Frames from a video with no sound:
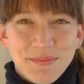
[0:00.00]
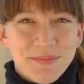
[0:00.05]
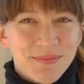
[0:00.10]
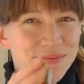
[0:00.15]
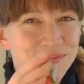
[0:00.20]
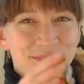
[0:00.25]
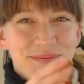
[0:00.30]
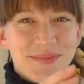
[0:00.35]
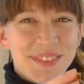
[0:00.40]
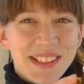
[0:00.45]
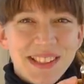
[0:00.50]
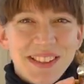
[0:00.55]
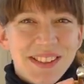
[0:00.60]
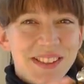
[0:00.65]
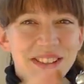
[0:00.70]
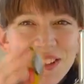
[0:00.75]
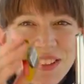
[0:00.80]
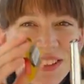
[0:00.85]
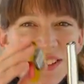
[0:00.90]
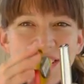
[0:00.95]
And this is
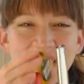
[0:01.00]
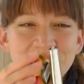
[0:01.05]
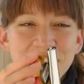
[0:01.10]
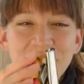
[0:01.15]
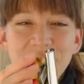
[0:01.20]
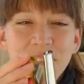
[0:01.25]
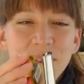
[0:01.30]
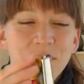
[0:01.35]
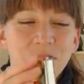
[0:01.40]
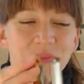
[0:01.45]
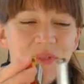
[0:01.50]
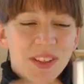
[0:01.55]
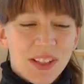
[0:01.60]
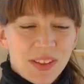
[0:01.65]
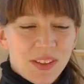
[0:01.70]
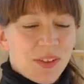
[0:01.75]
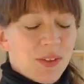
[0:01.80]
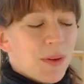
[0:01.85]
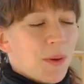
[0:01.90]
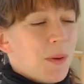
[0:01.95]
not sticking.
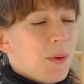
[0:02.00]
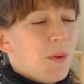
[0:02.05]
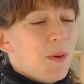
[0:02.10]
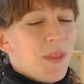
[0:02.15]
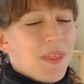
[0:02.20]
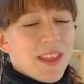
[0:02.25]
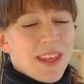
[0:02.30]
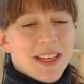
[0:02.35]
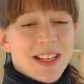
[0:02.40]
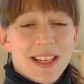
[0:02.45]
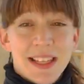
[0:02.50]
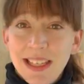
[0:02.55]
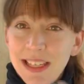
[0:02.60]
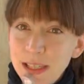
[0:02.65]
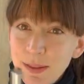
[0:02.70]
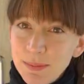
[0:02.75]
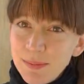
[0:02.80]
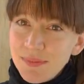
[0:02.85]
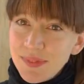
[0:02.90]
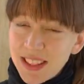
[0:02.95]
So they
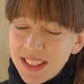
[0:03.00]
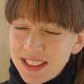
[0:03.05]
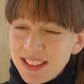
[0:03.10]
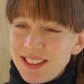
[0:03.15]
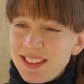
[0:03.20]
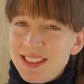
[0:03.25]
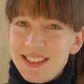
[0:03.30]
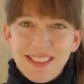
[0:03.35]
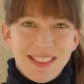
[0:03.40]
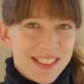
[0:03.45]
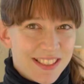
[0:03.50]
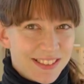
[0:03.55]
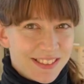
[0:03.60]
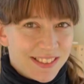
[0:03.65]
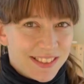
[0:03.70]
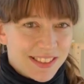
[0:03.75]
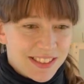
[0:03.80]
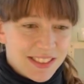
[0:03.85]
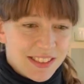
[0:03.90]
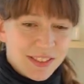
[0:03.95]
claim that this is stainless
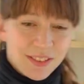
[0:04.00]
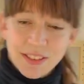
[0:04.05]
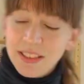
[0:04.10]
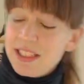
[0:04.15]
steel